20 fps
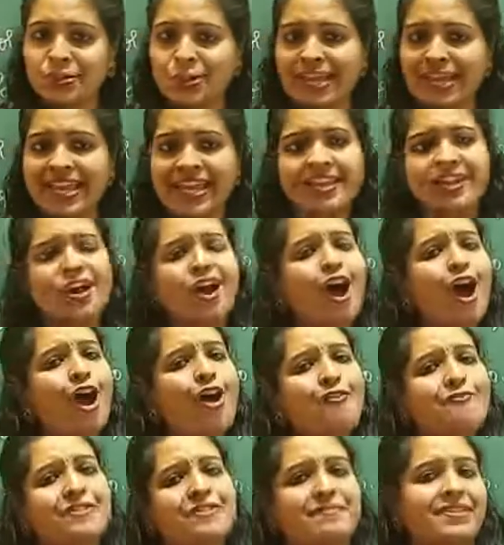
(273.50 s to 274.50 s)
Okay,
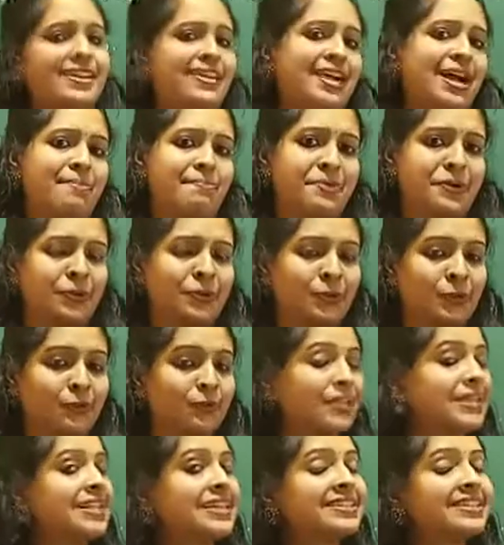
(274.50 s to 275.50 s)
how we will come to know
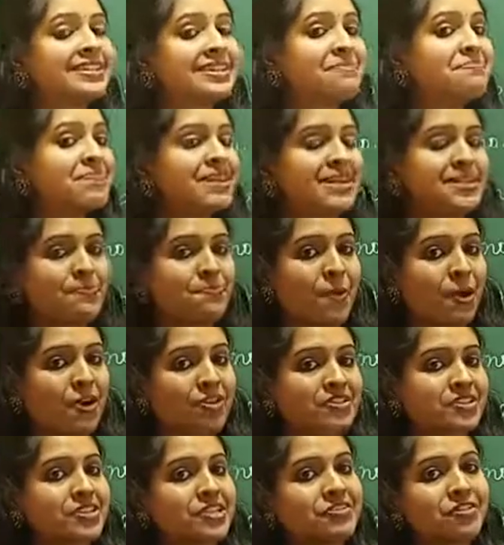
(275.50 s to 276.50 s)
whether the number is
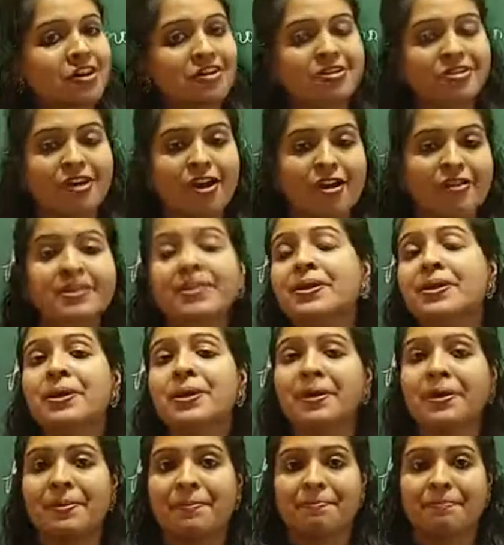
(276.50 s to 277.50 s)
positive or not?
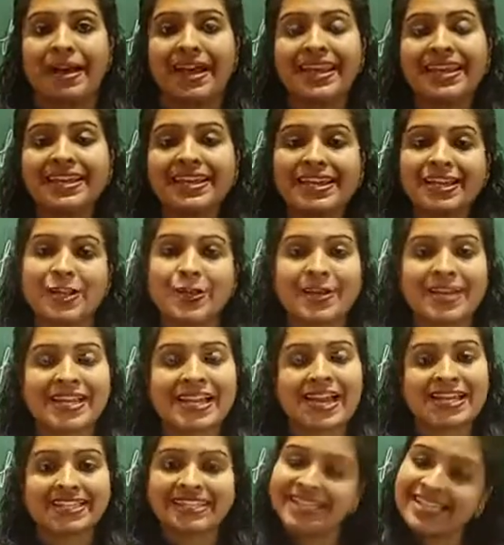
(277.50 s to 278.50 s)
By
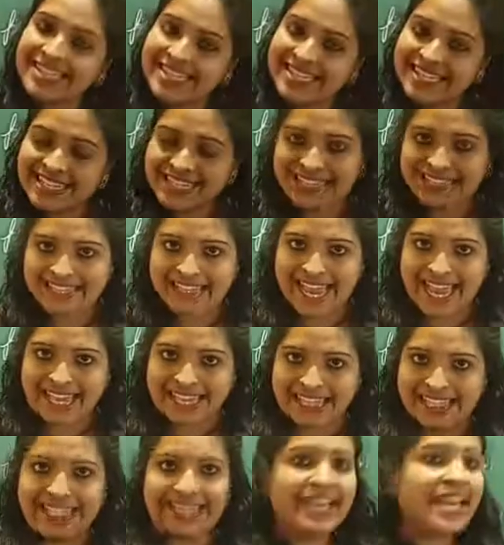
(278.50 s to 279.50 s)
looking at the
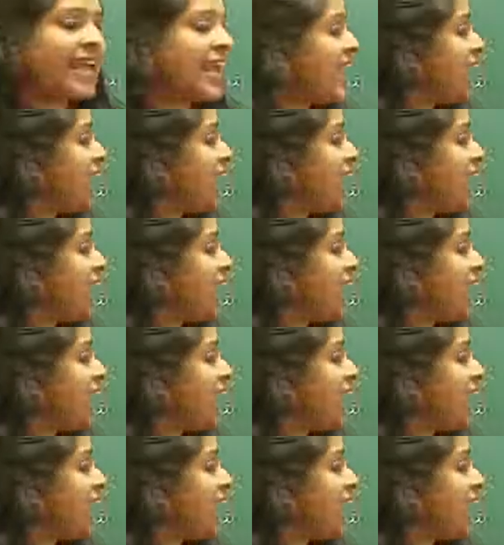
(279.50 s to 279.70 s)
sign.